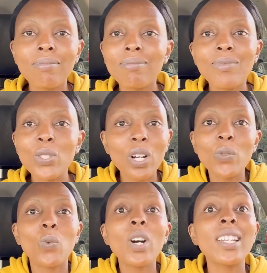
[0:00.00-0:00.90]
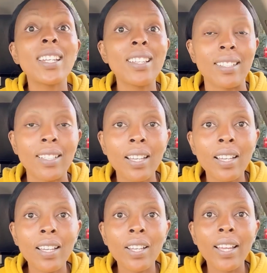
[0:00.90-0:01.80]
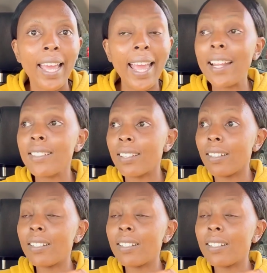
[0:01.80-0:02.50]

not what it is. And